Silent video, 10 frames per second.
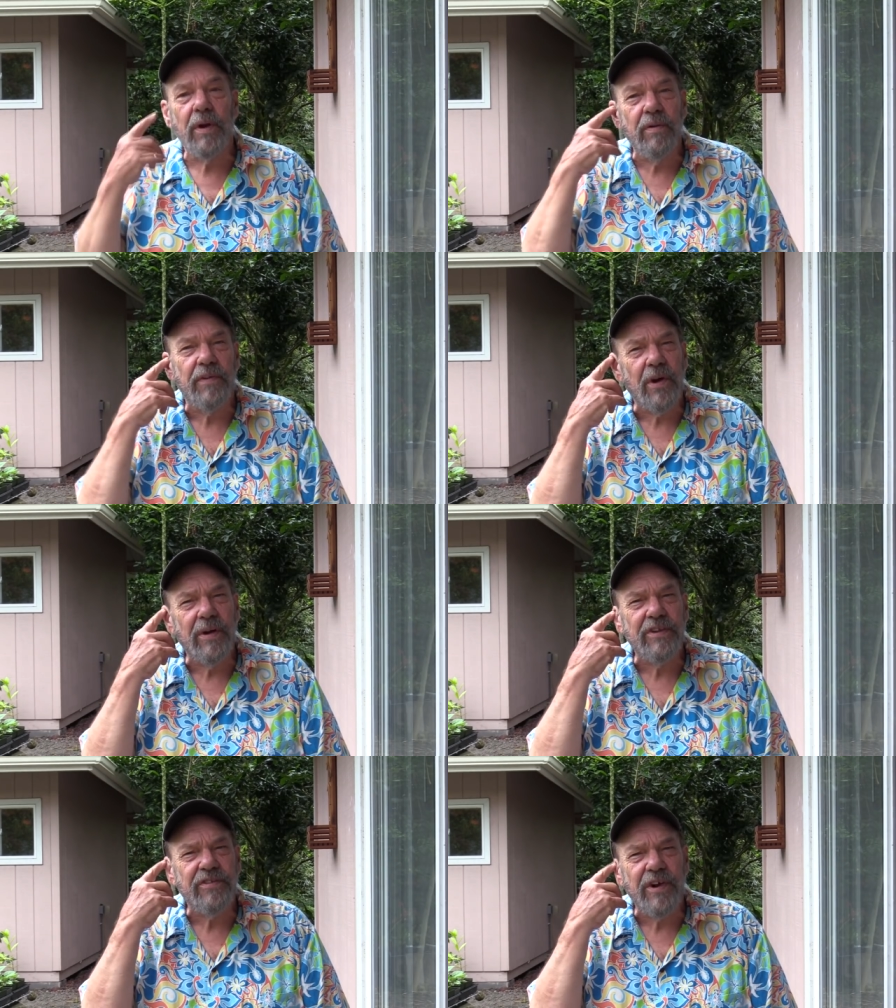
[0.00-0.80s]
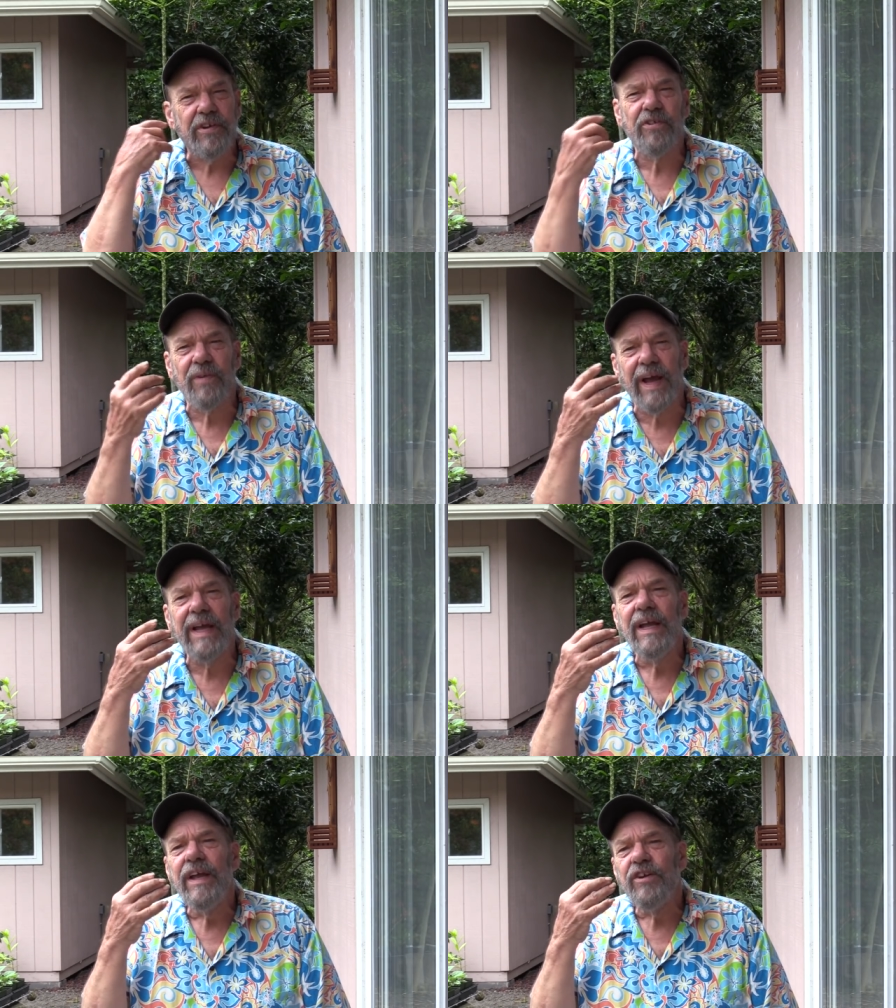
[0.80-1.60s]
But if you're going to start to
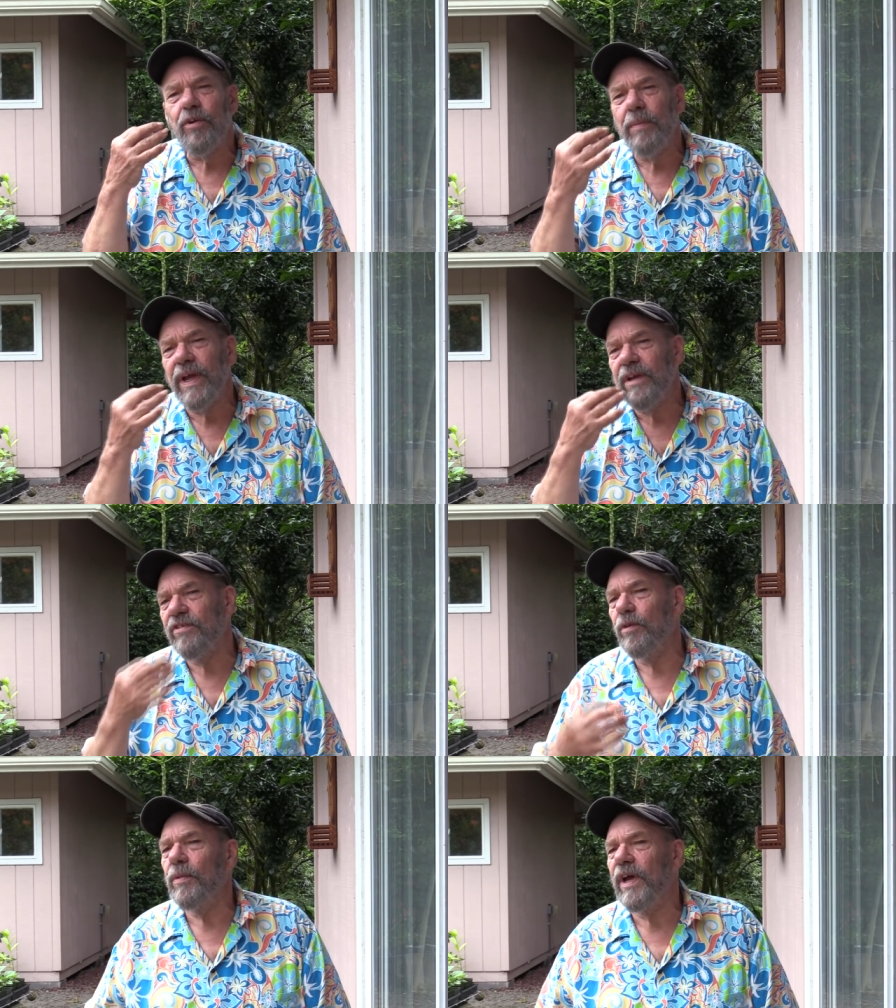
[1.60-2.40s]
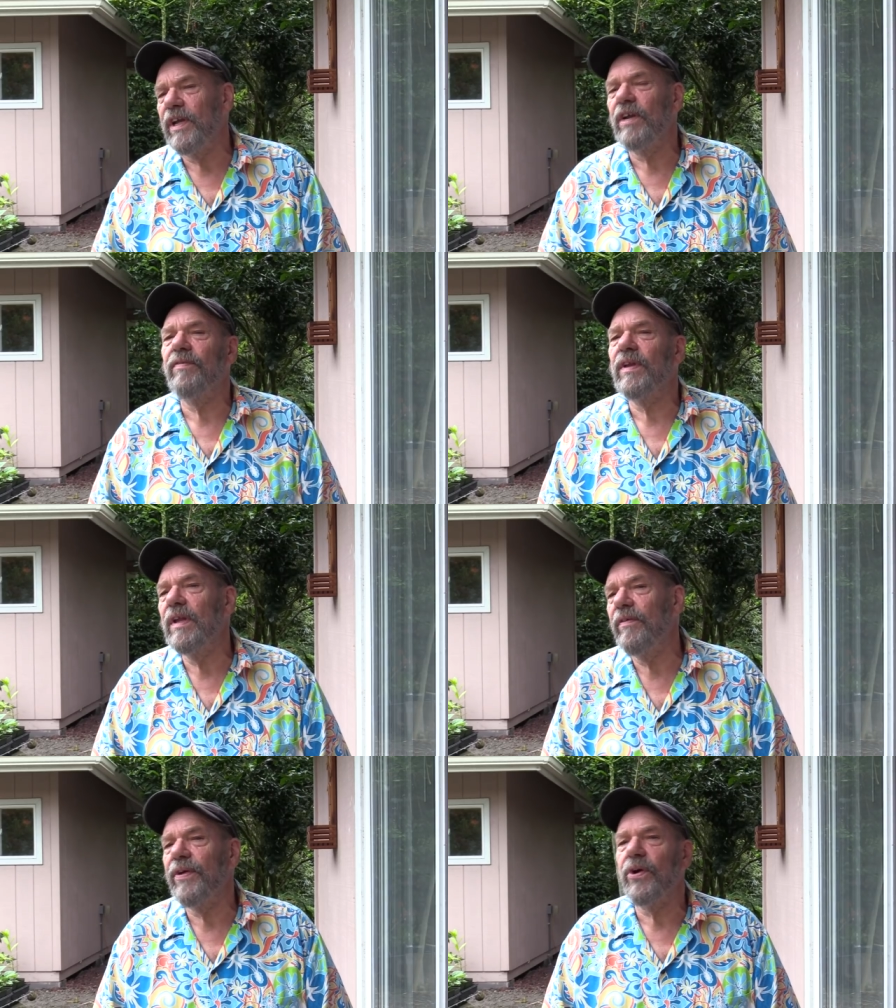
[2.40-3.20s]
try to make some kind of a
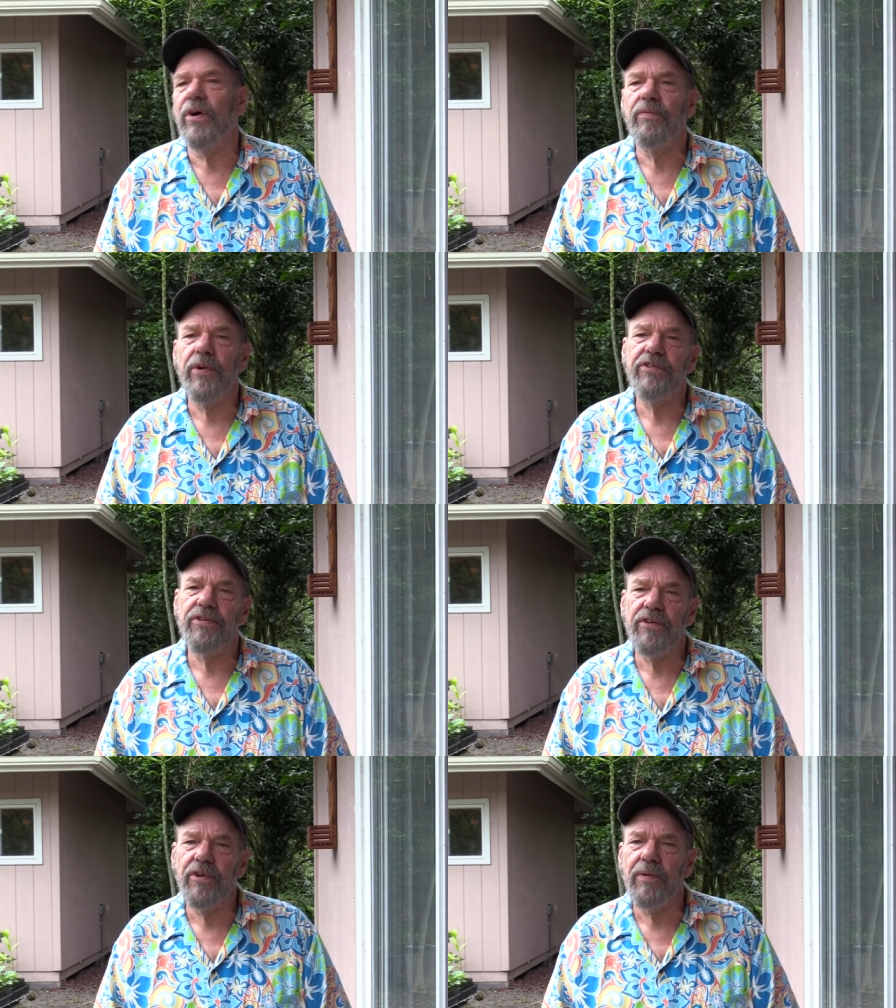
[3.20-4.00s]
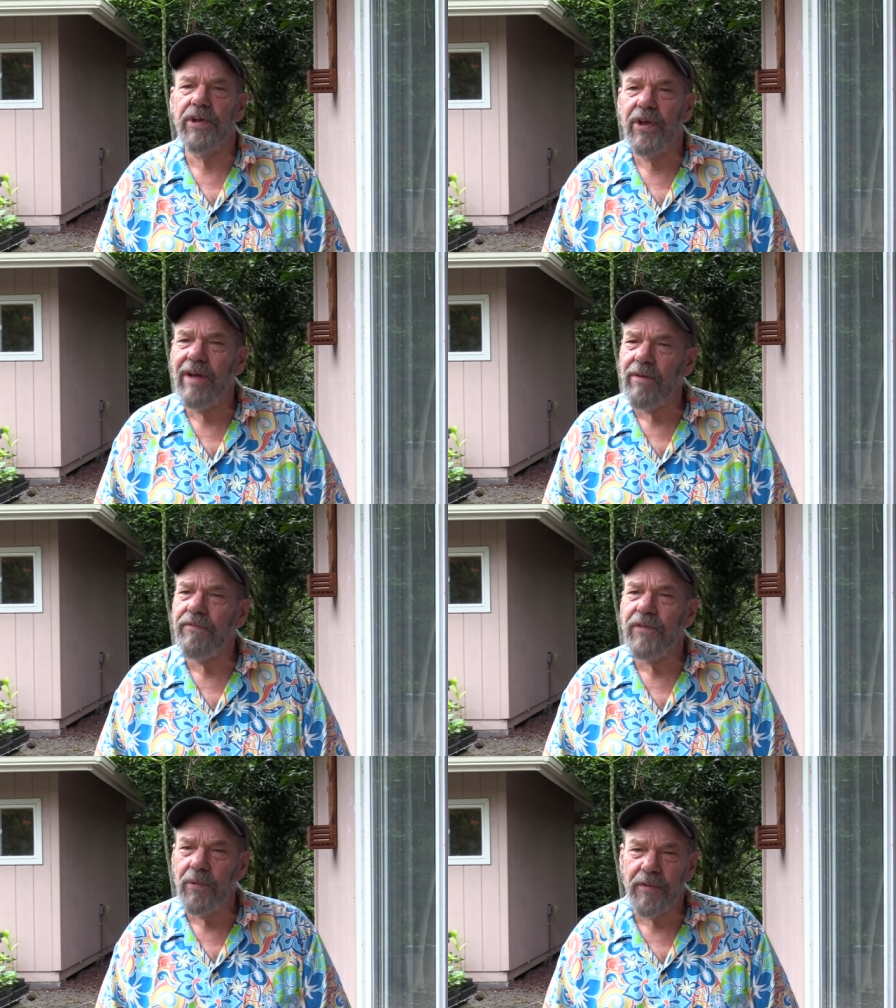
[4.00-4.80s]
living off what you're doing, you have a
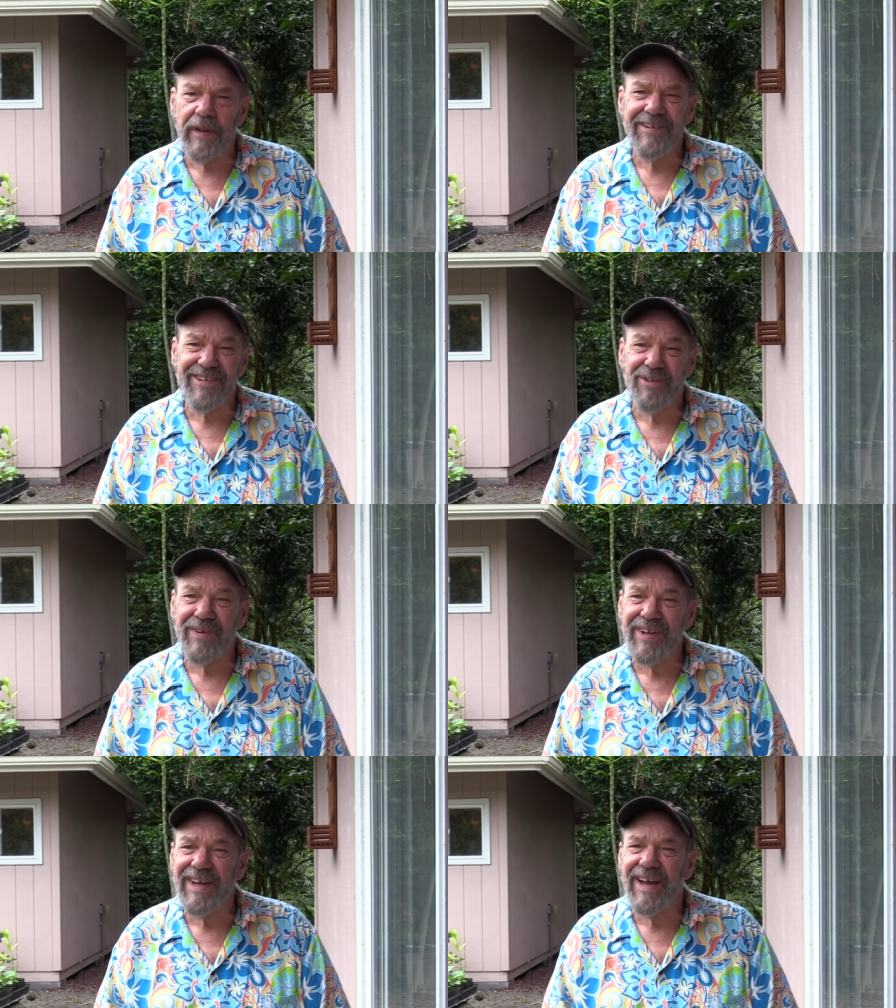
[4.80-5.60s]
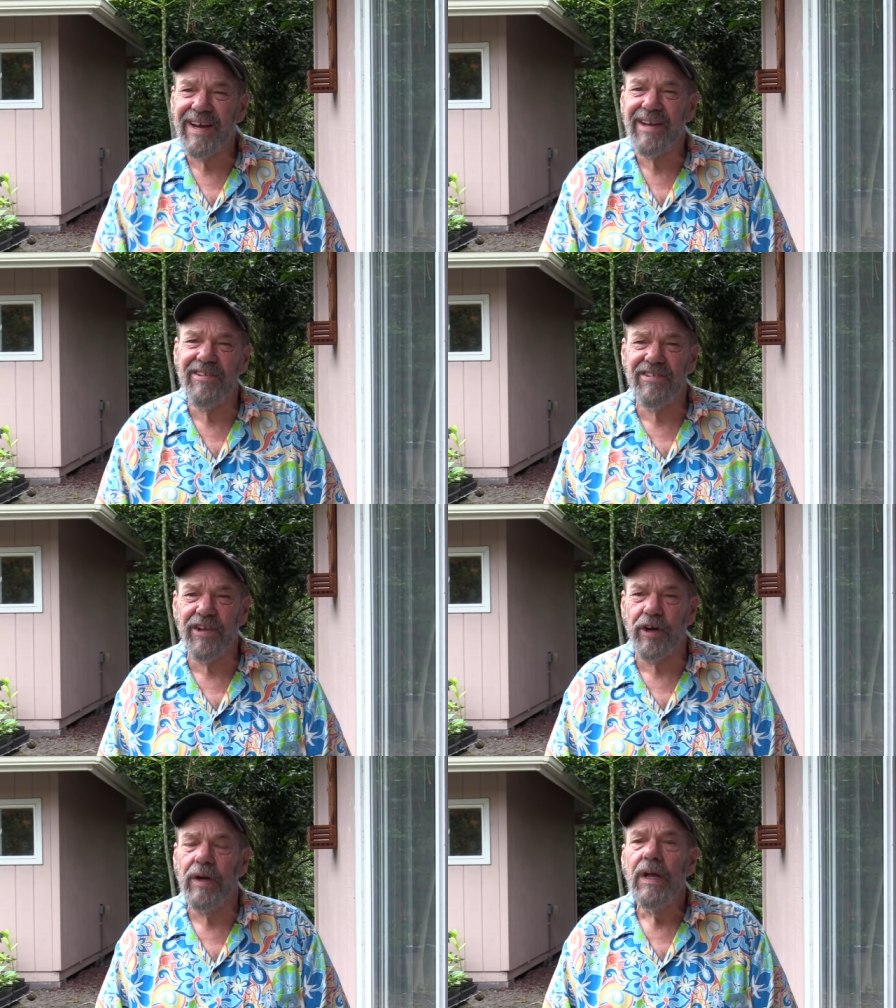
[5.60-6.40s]
few things you really got to
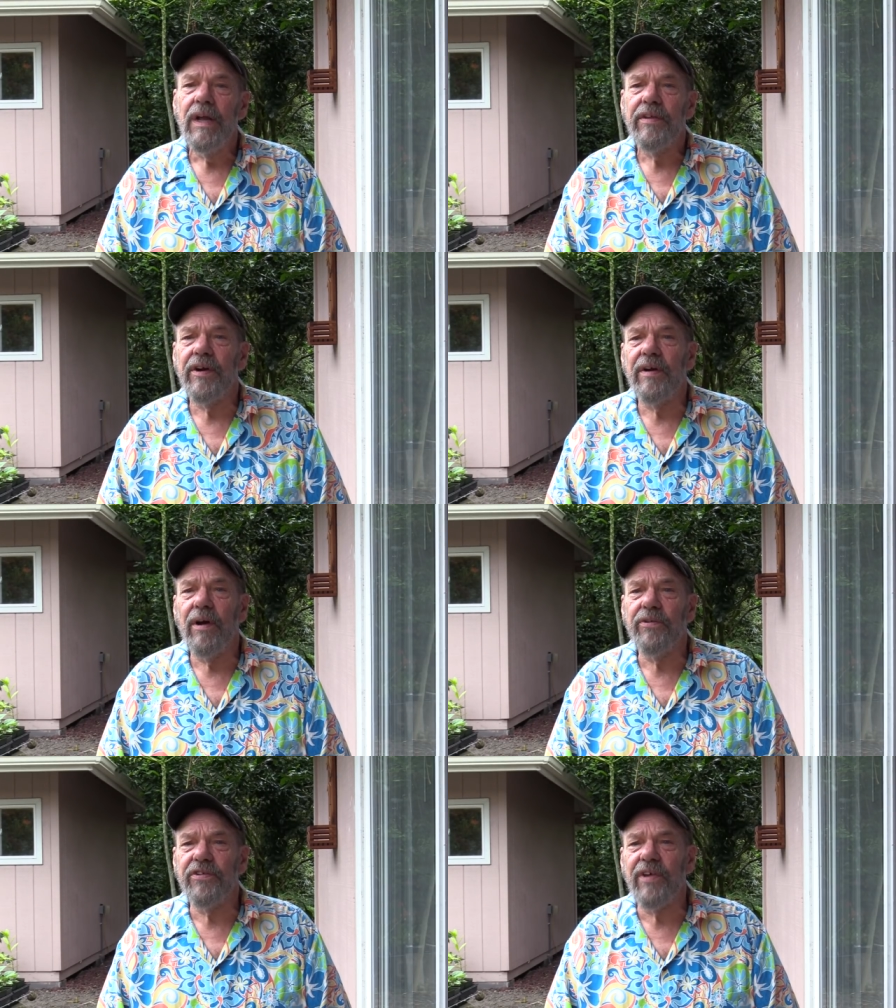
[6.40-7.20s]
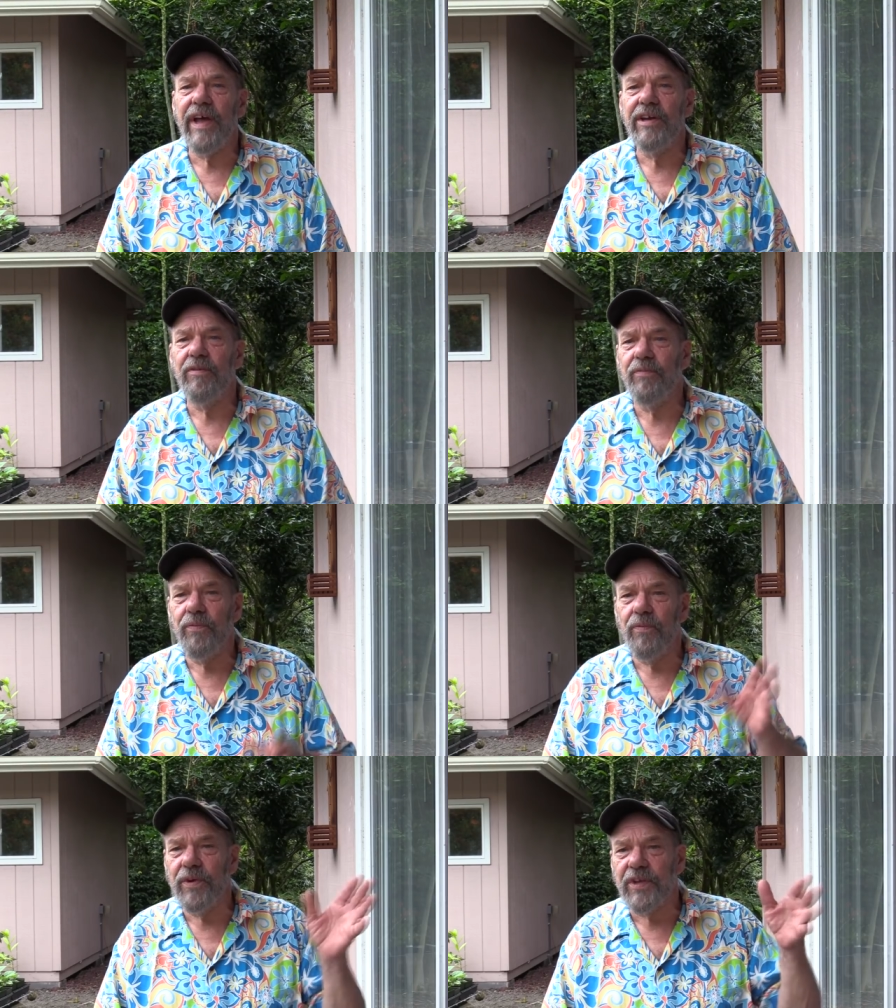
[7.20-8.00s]
consider that are outside
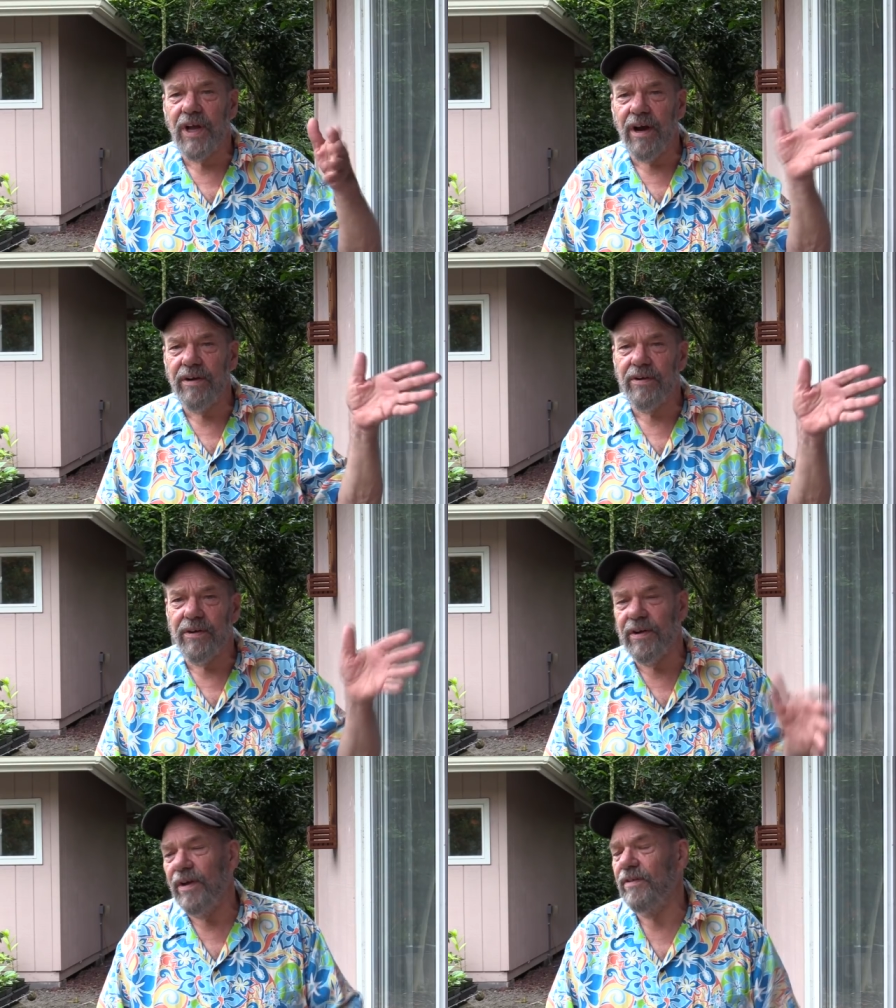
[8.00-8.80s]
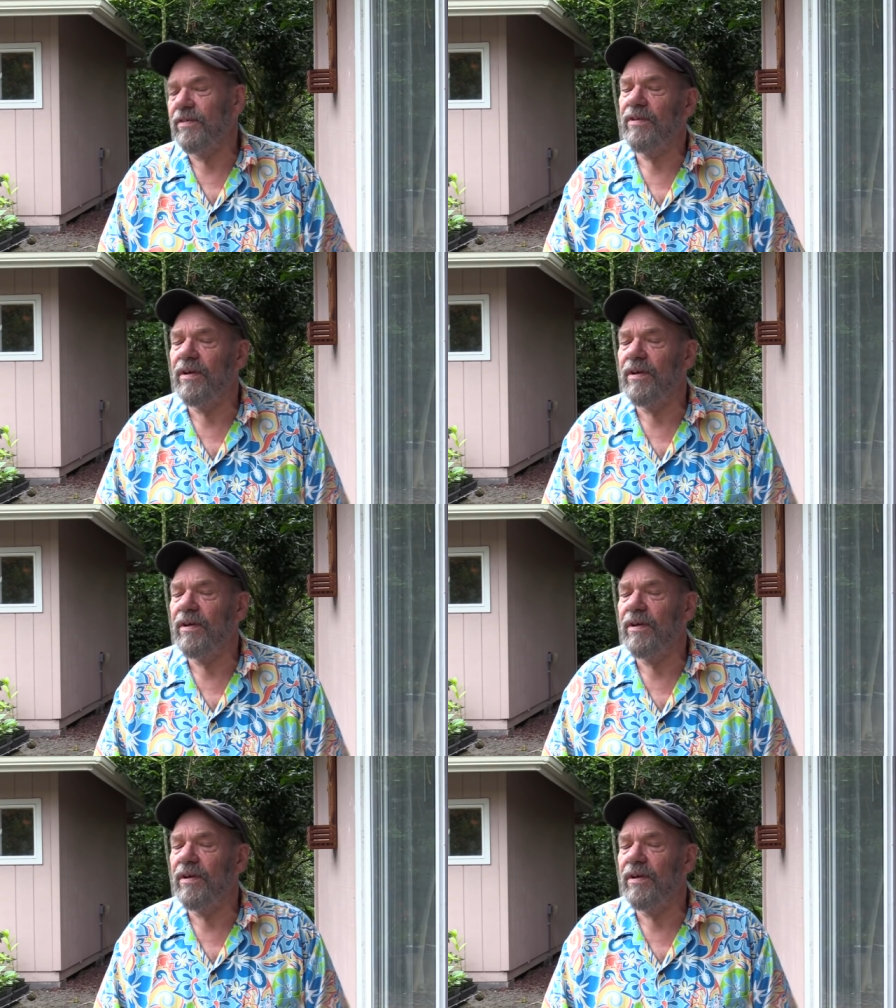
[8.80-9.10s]
of what the gardener does.